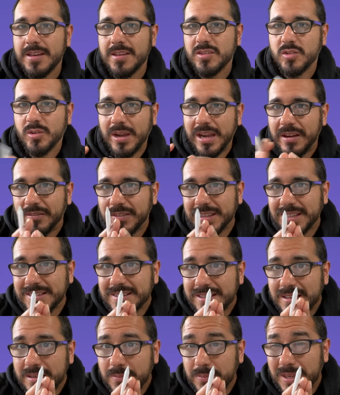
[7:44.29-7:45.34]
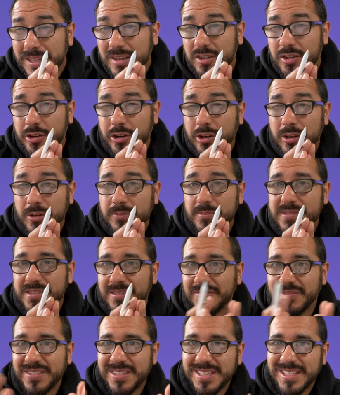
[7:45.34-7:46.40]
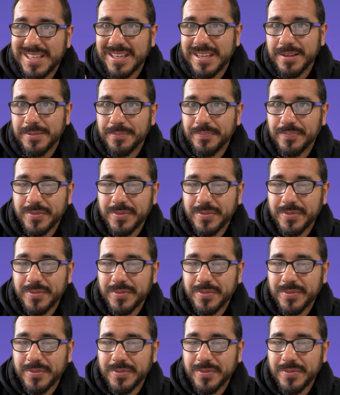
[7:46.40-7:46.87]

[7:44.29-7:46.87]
So everything's going to be in terms of d,